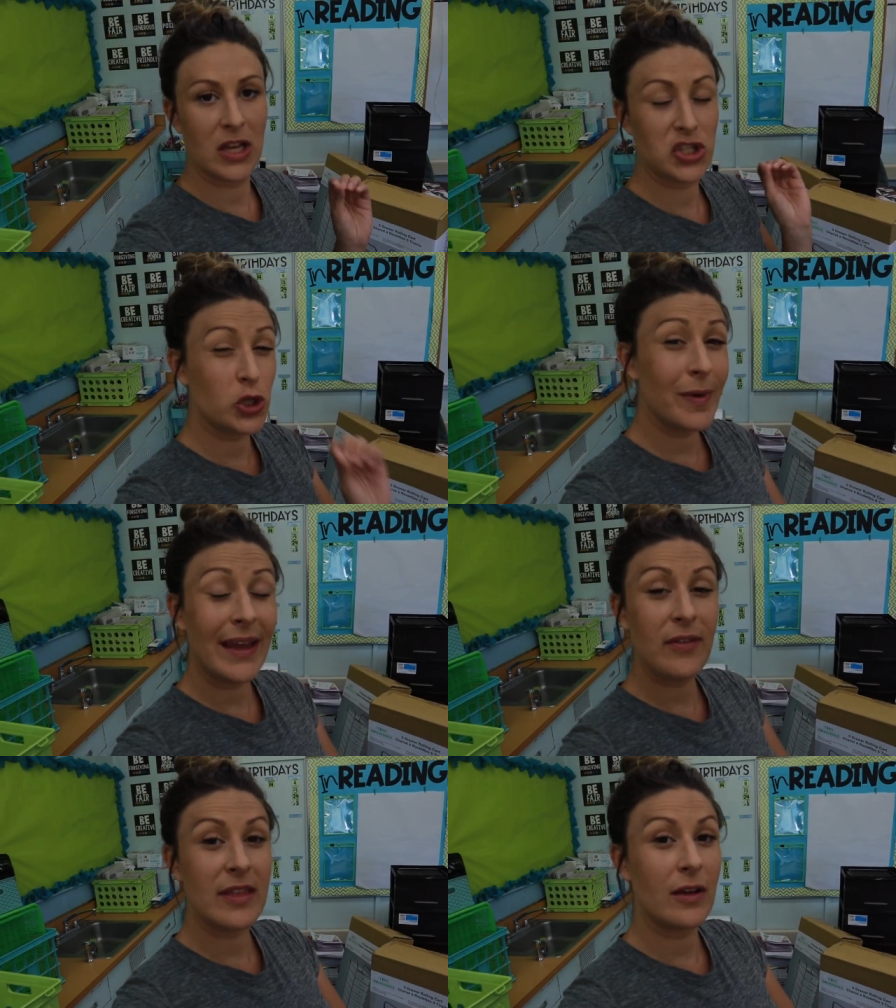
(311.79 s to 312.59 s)

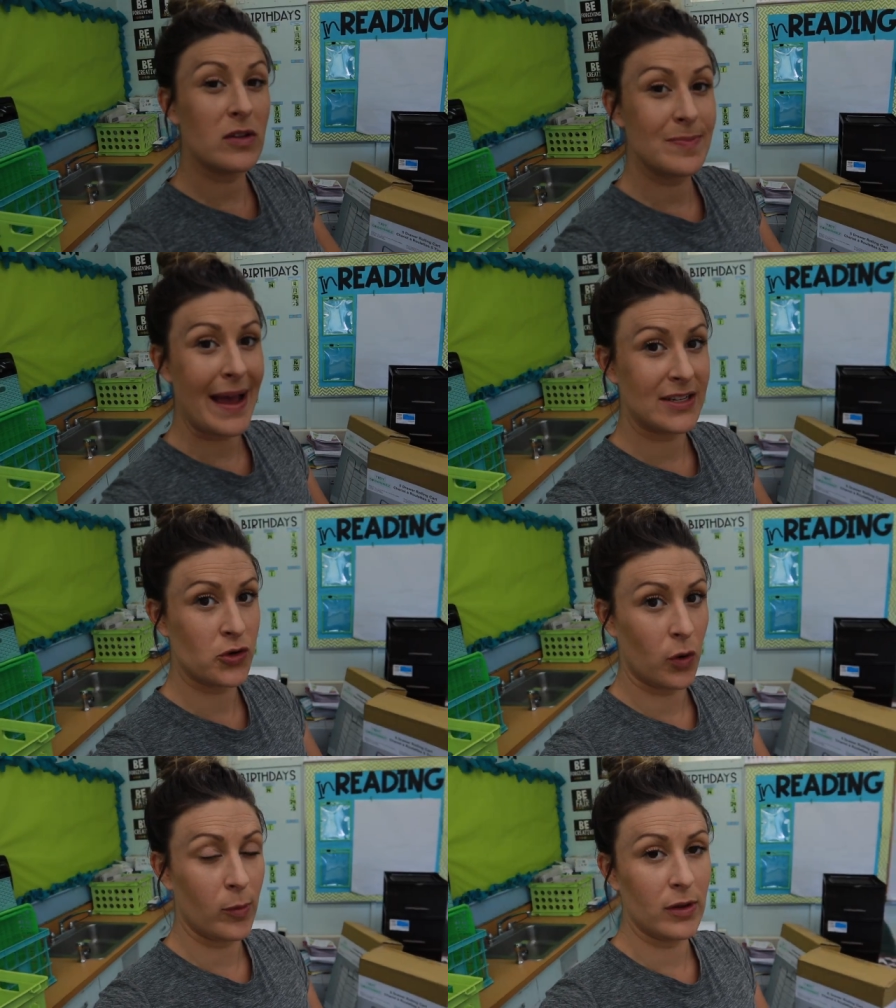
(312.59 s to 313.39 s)
Assuming everything goes back
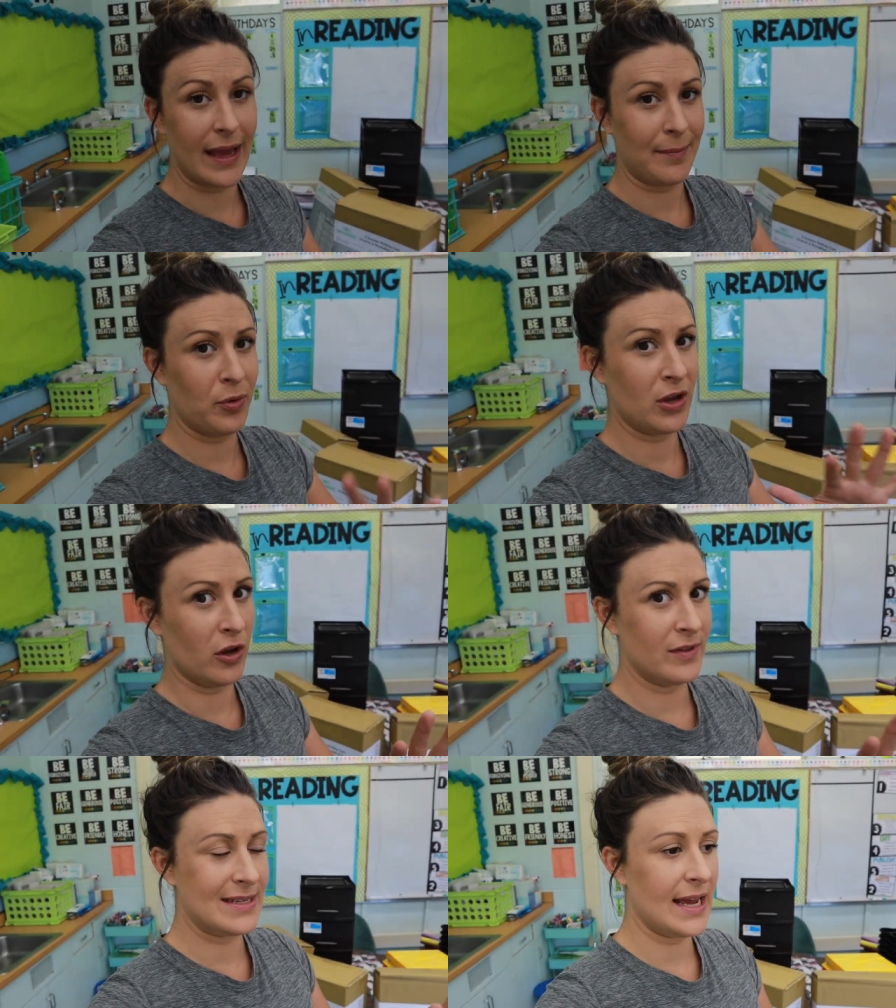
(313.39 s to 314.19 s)
to normal, like
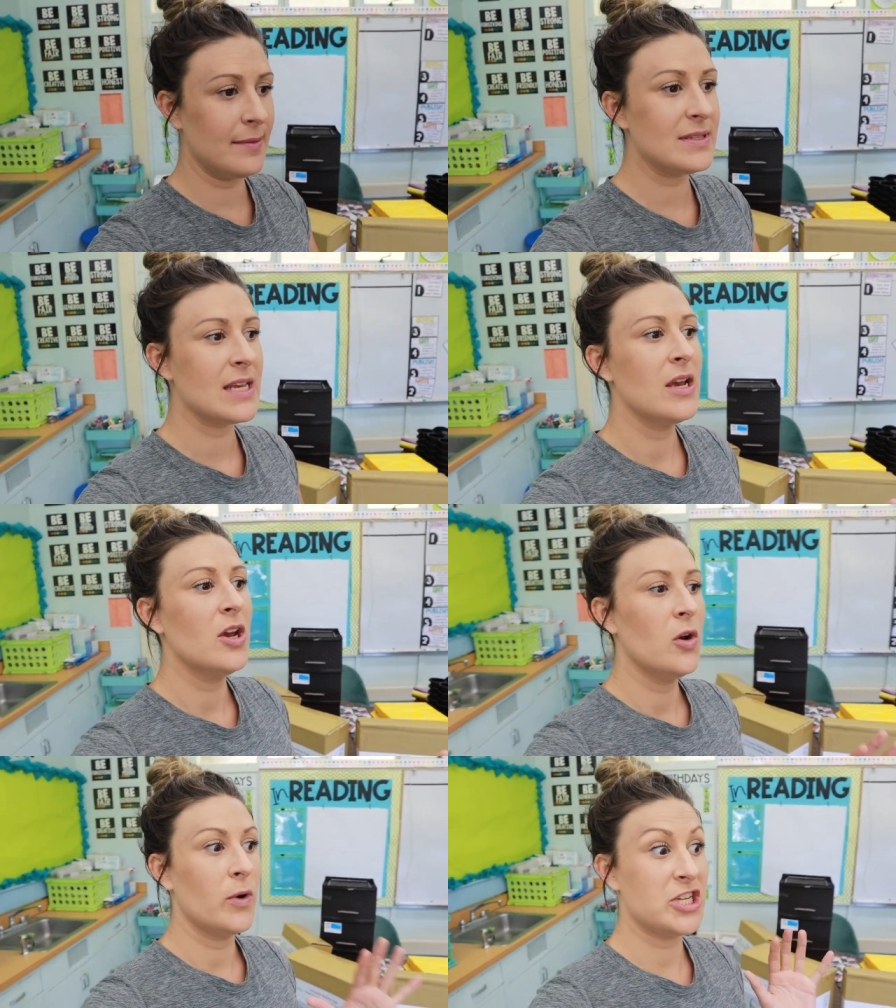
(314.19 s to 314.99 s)
pre-COVID times,
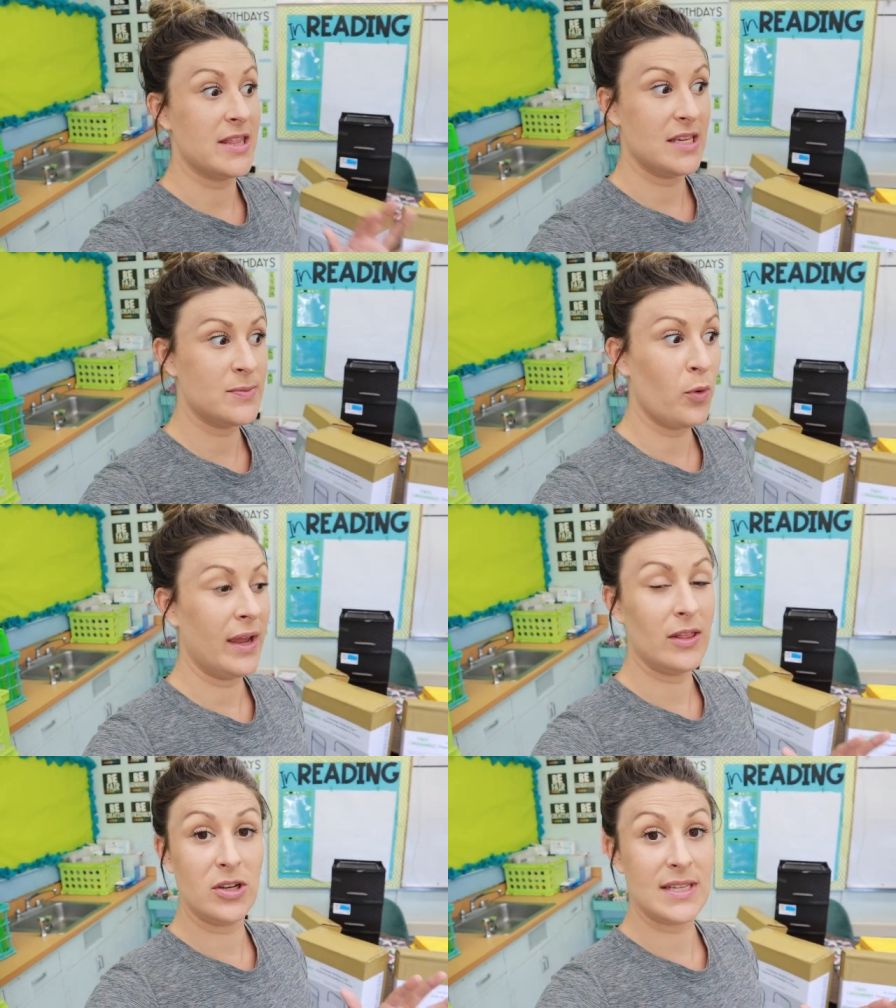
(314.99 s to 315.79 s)
which at this
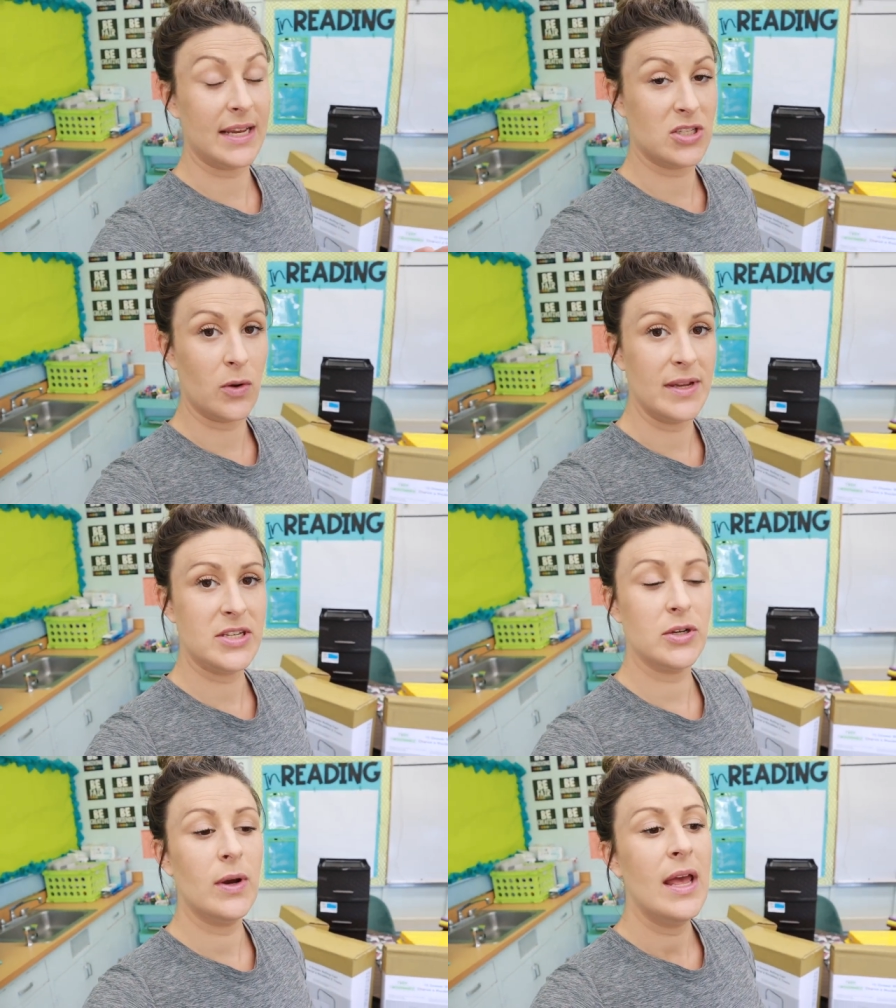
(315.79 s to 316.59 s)
point it looks like it's going
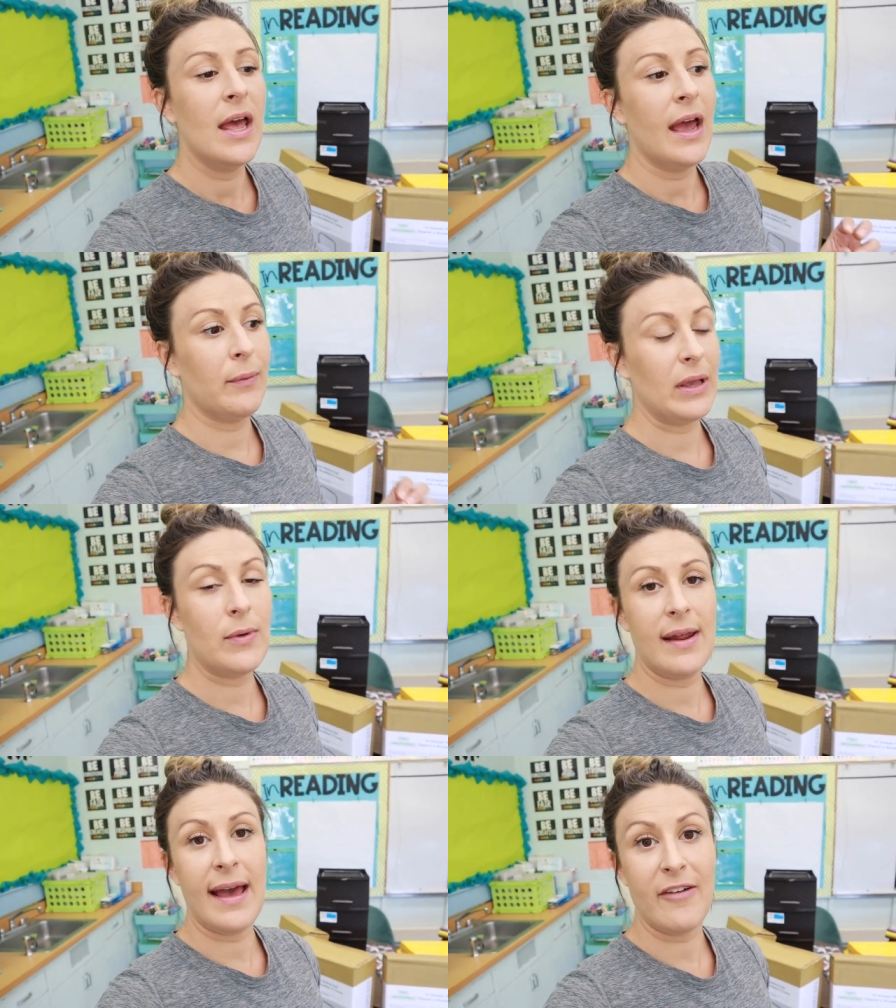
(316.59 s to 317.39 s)
to, I really
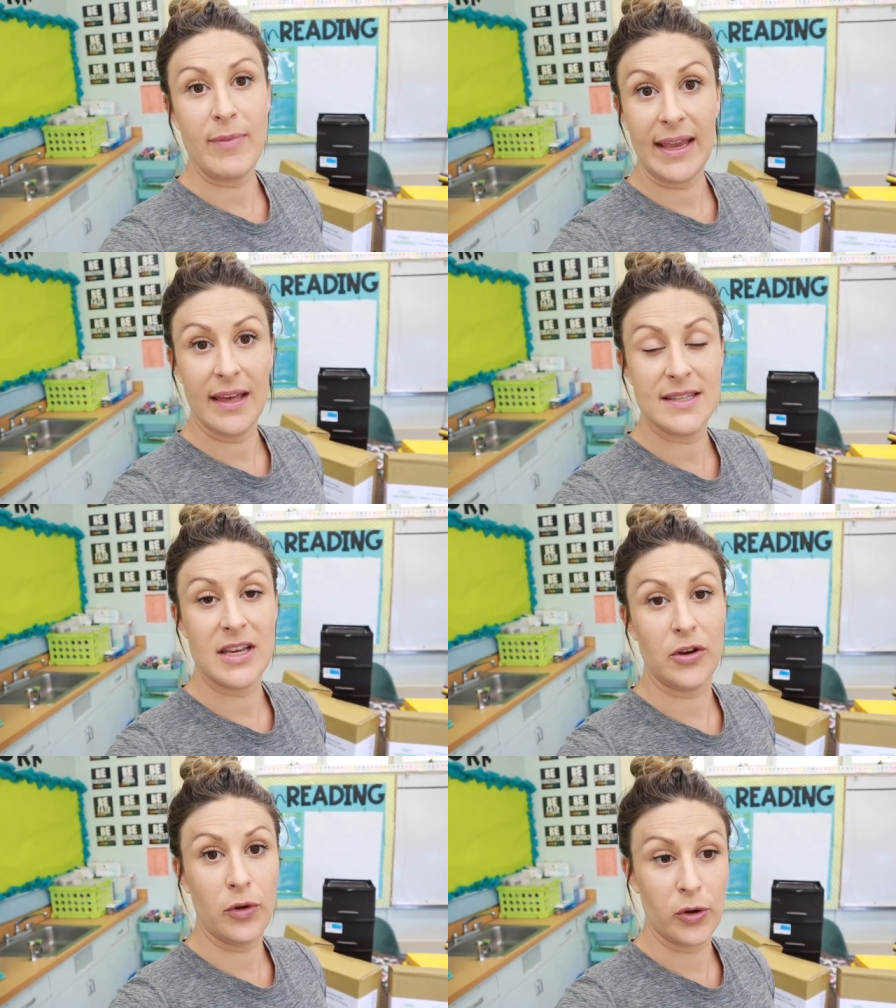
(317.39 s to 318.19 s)
want to have my kids
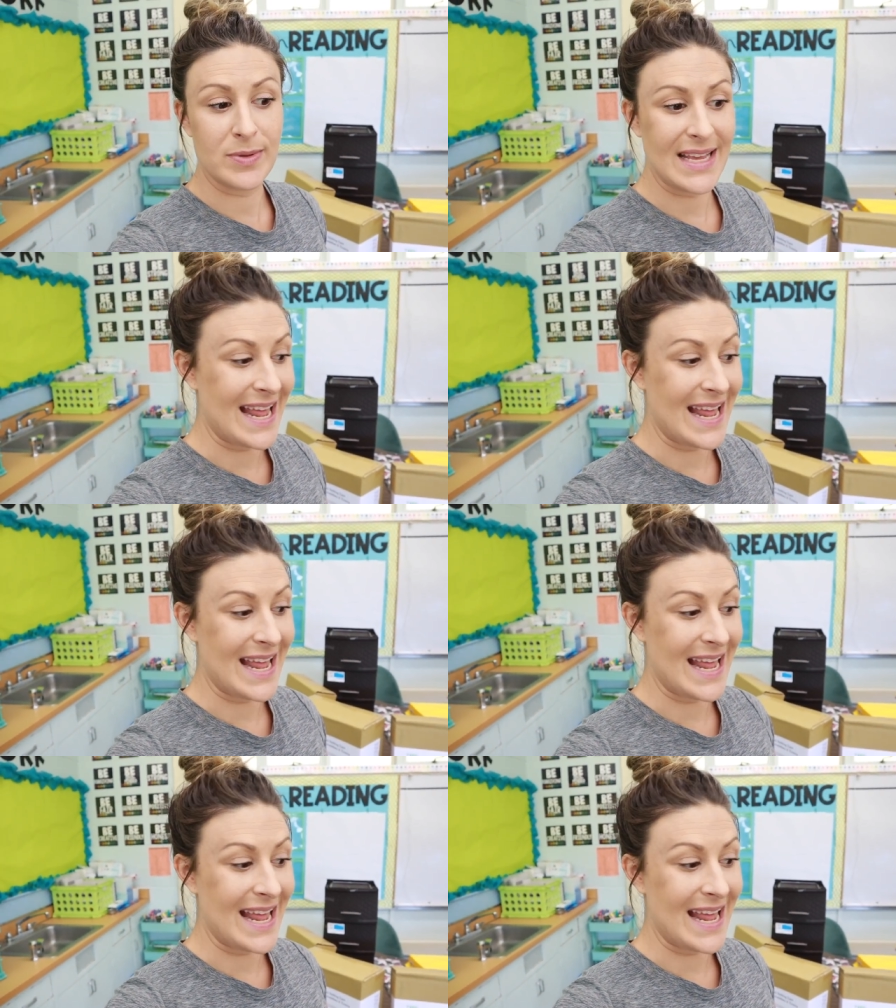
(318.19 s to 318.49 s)
in groups.